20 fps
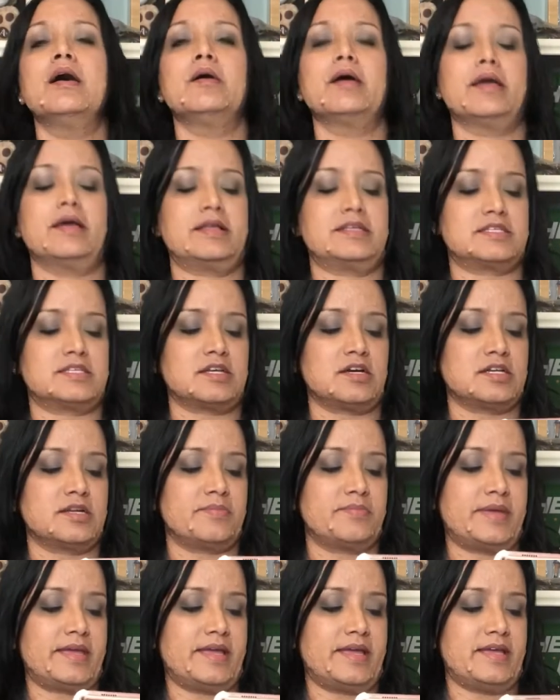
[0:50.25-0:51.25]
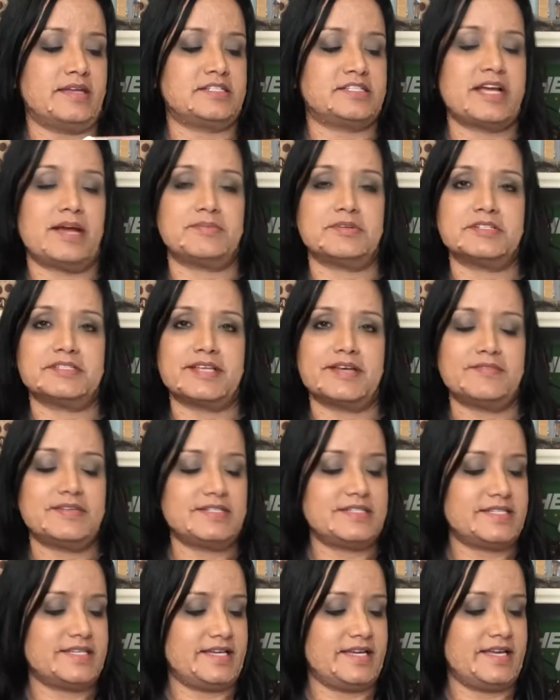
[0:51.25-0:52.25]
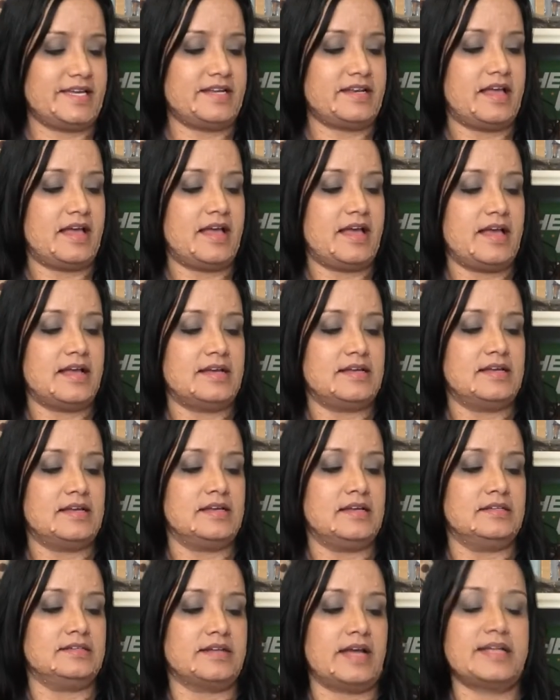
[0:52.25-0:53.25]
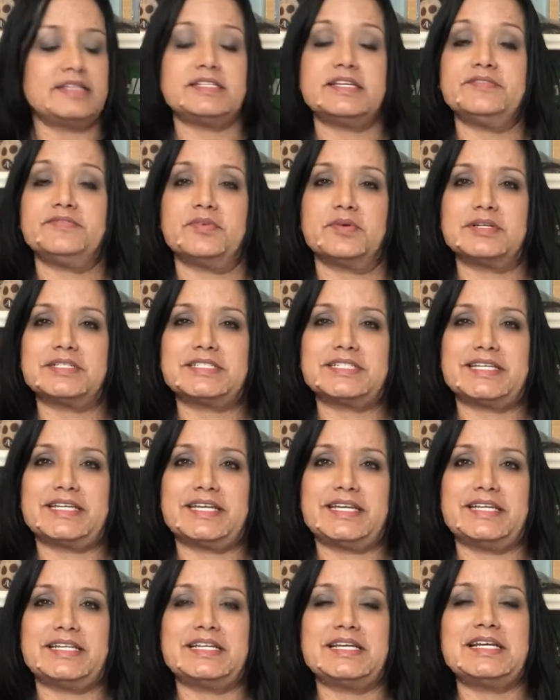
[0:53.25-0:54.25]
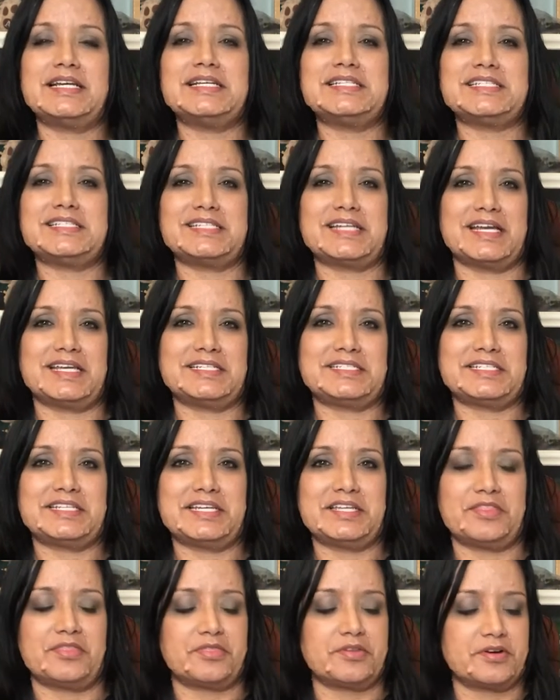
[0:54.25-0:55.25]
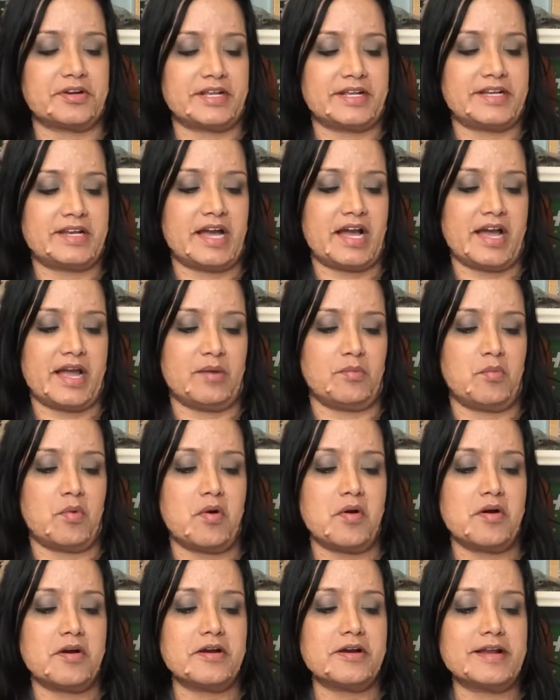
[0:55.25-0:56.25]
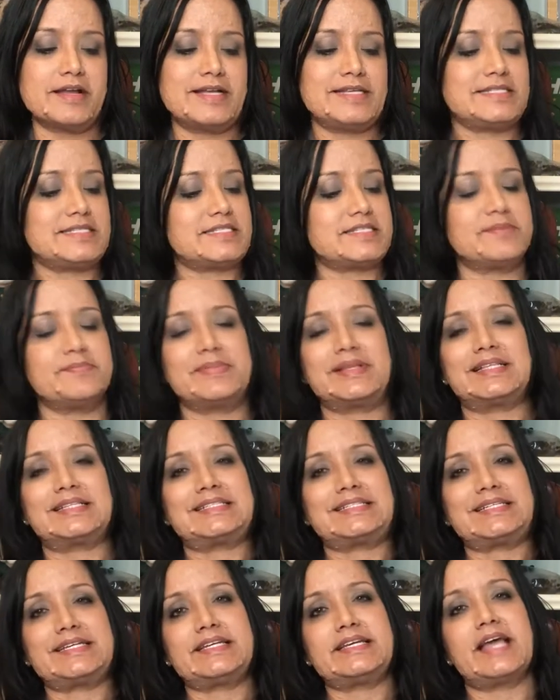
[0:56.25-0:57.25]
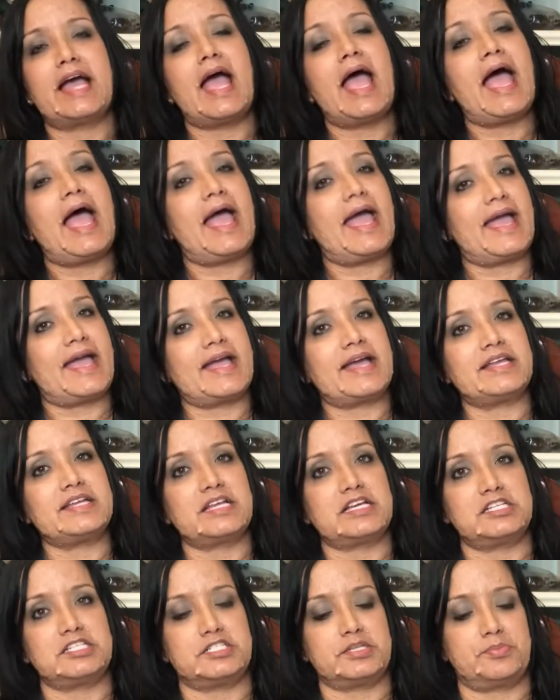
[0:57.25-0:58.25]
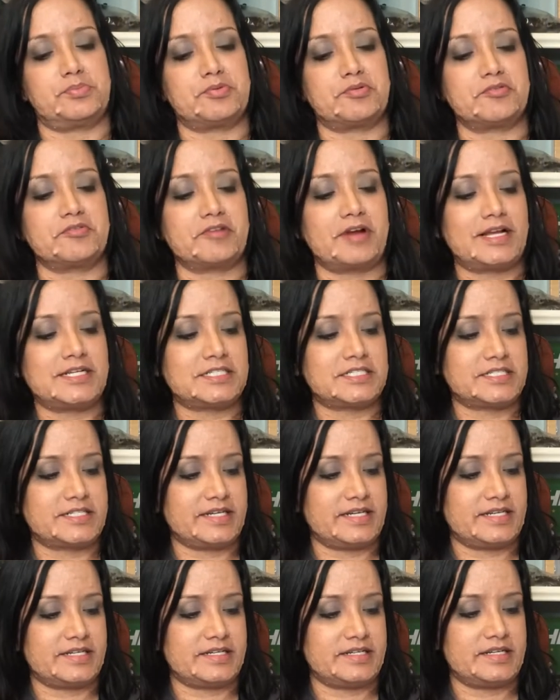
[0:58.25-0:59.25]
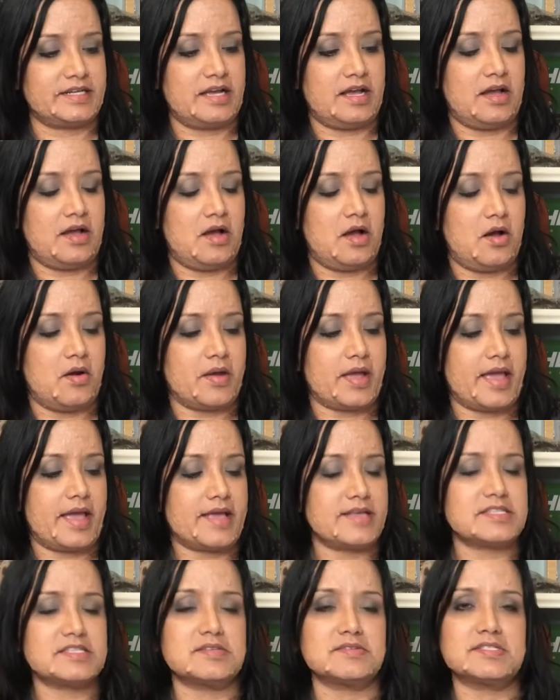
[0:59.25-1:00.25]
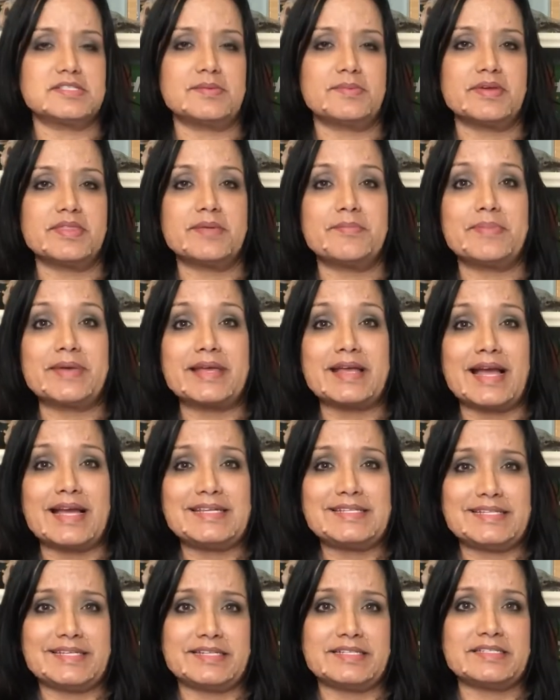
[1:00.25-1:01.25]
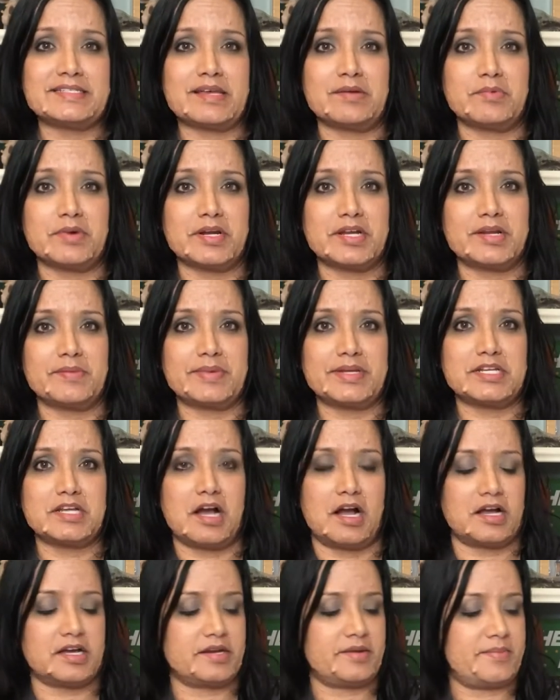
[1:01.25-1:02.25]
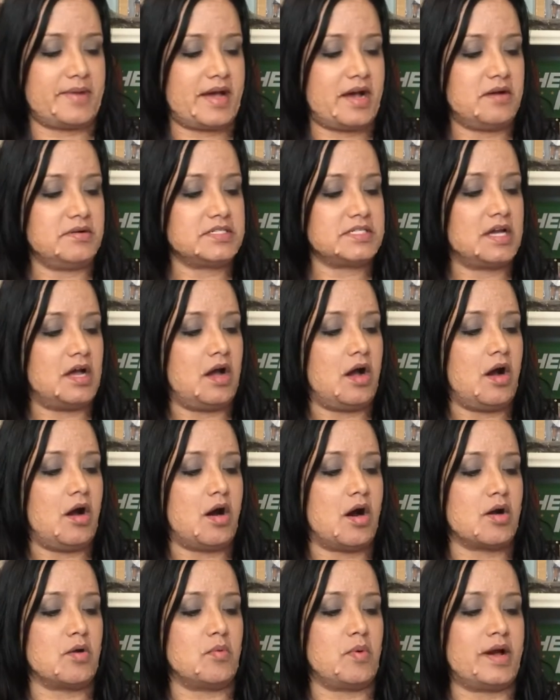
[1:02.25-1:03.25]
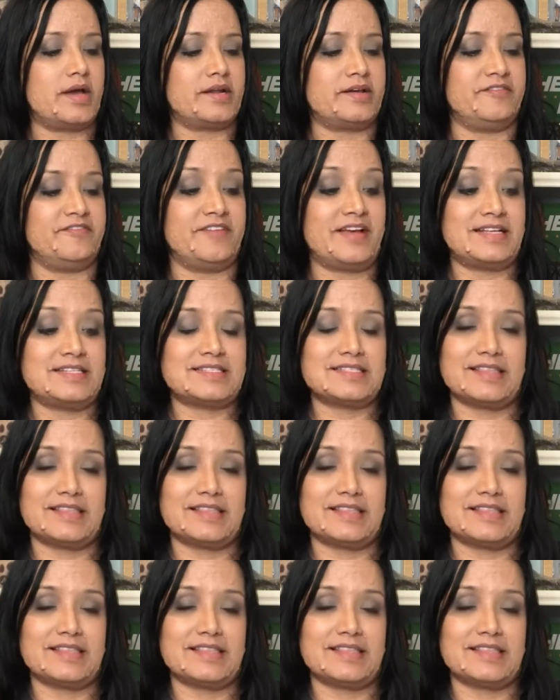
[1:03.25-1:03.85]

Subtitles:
It's going to be chapter 17, 1914 to 1939. War, instability, and depression. Okay, so some of the big ideas that we're going to be talking about are what events